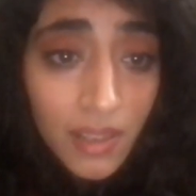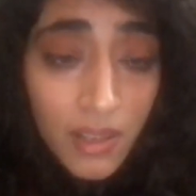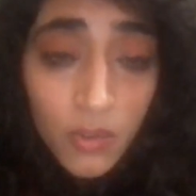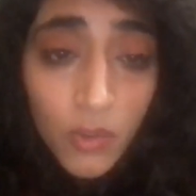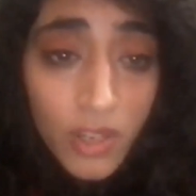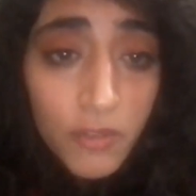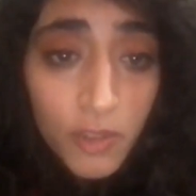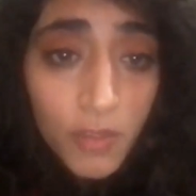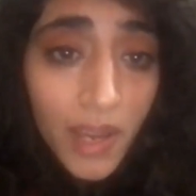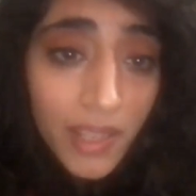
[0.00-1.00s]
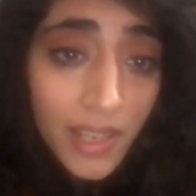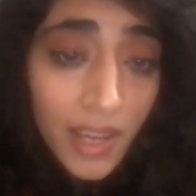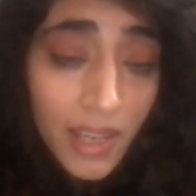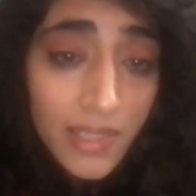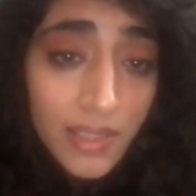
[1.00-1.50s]
worryful baggy
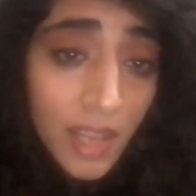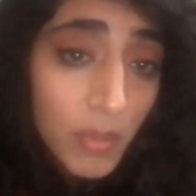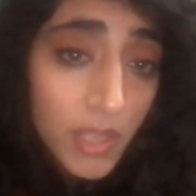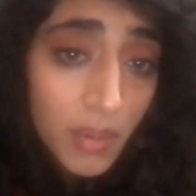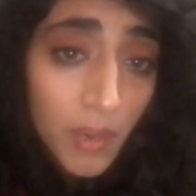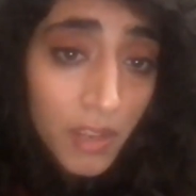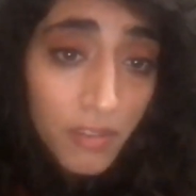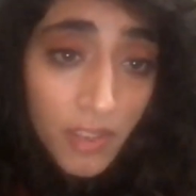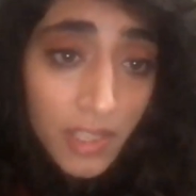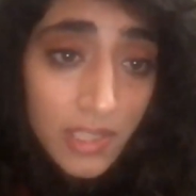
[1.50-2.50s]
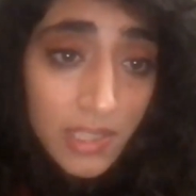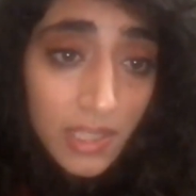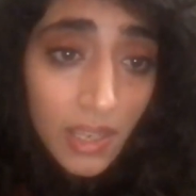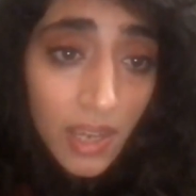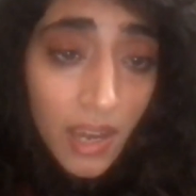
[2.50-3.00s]
eyes inhabiting my face.
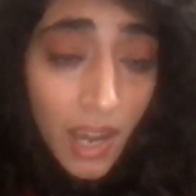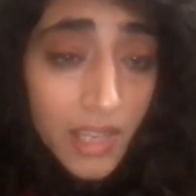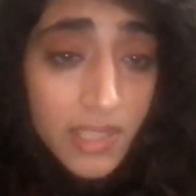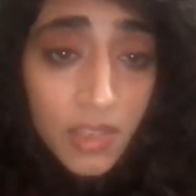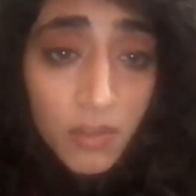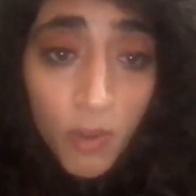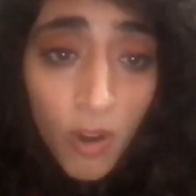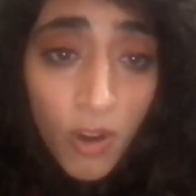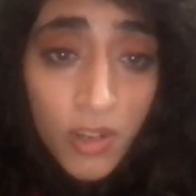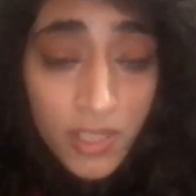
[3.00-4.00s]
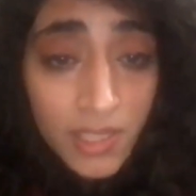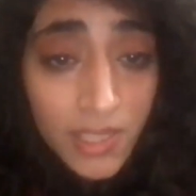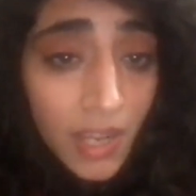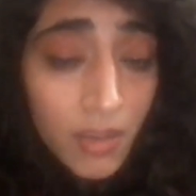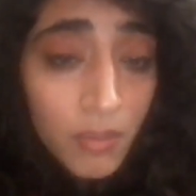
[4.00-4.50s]
I see war
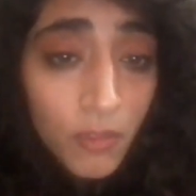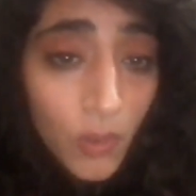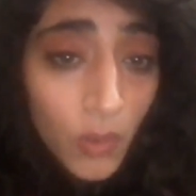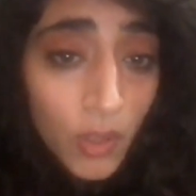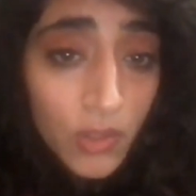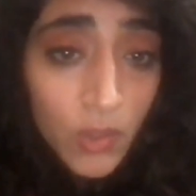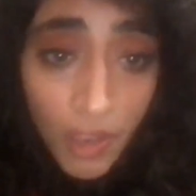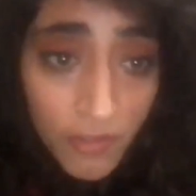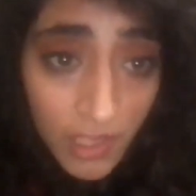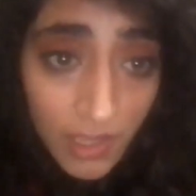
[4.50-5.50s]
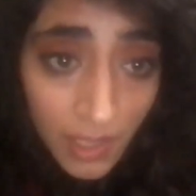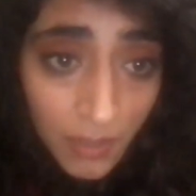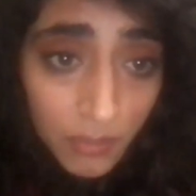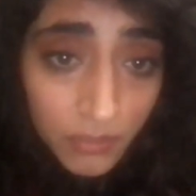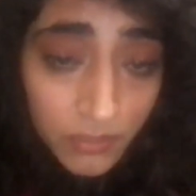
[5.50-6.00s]
and time flowing through
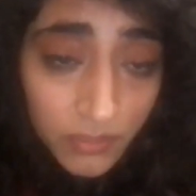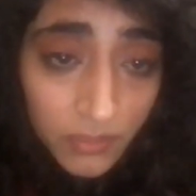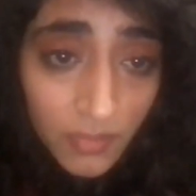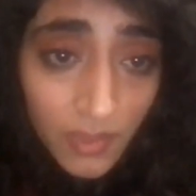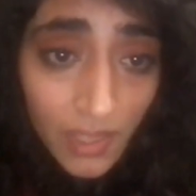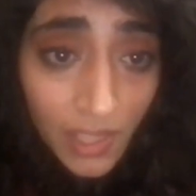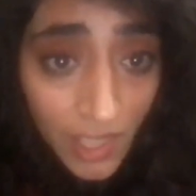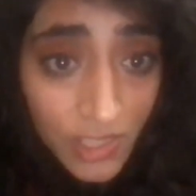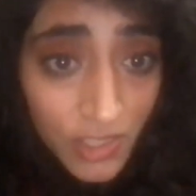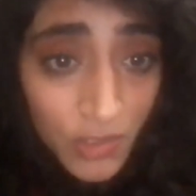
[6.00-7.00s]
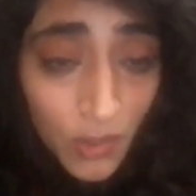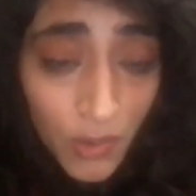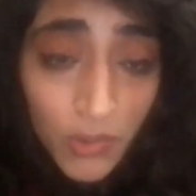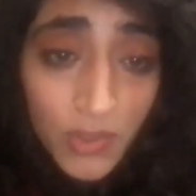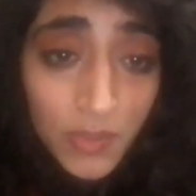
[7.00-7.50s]
everything. Aging
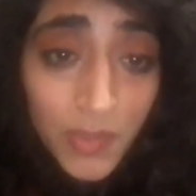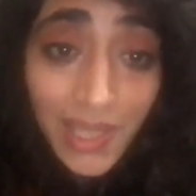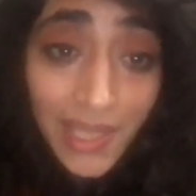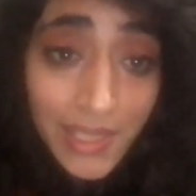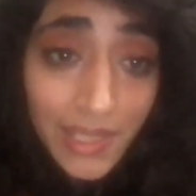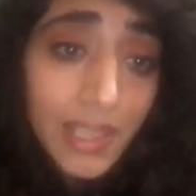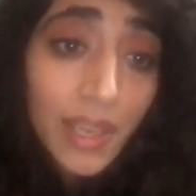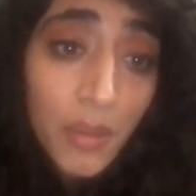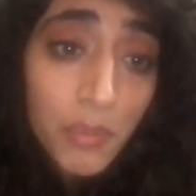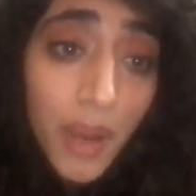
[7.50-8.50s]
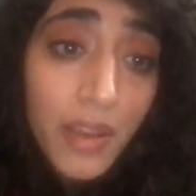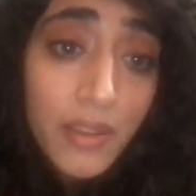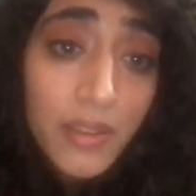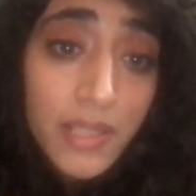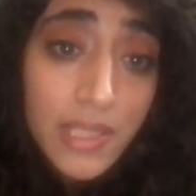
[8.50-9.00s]
sorrows, belittling
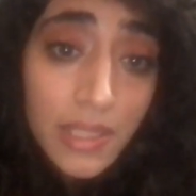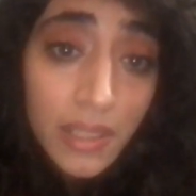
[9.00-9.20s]
empires,